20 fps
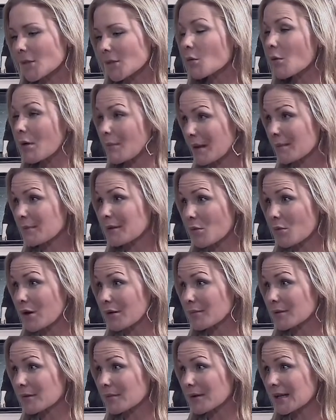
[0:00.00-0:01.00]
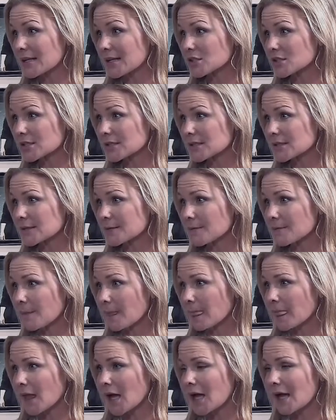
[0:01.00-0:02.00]
What made me want to become an actress?
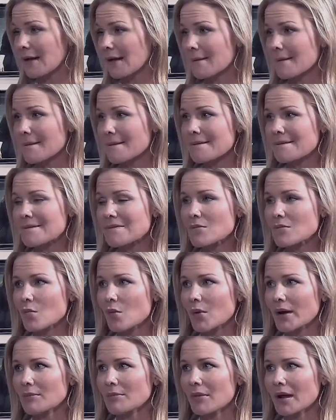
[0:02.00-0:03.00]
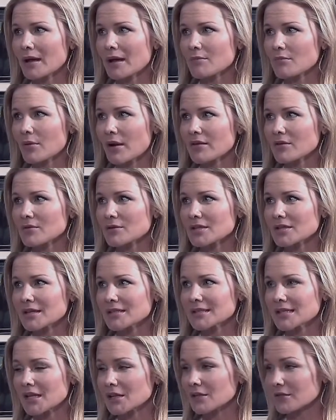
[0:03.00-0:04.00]
When my brother was
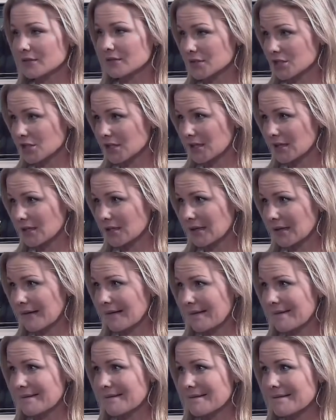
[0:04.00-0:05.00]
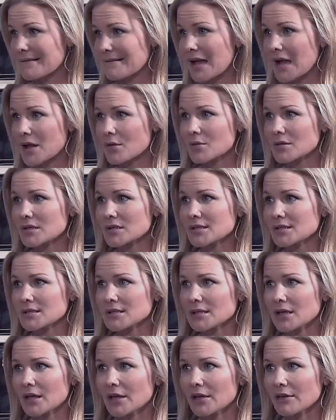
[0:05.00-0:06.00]
on television, I
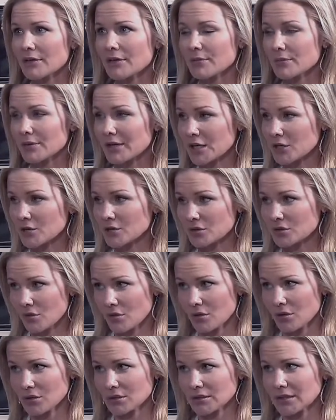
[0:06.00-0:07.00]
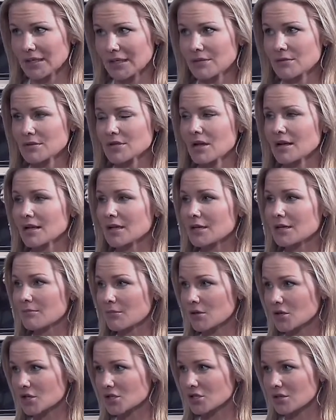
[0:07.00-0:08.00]
was 3 years old, and he was on a
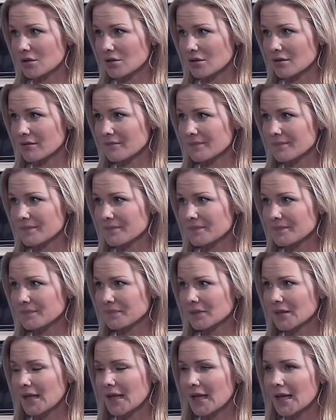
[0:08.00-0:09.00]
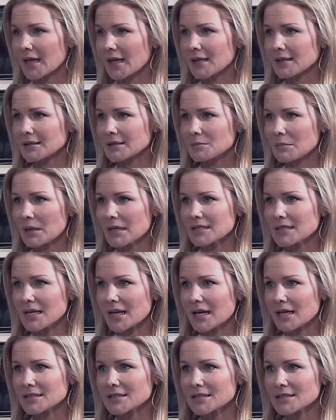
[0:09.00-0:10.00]
commercial, and my
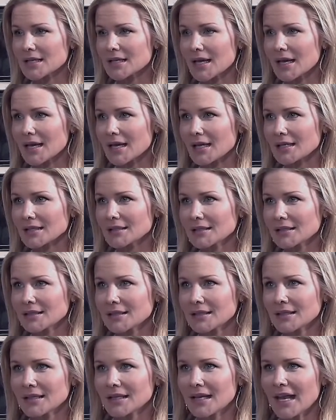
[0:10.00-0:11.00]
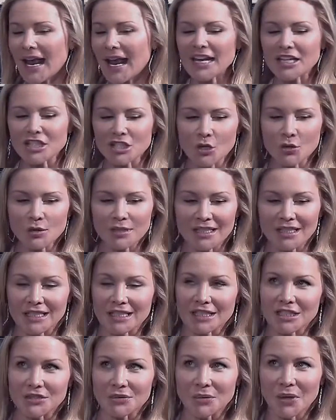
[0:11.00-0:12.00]
dad said, "Hey, Josie,
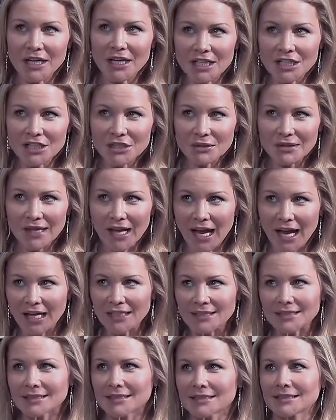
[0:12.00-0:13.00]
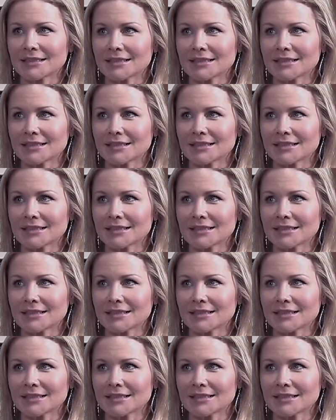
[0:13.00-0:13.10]
do you want to do that?"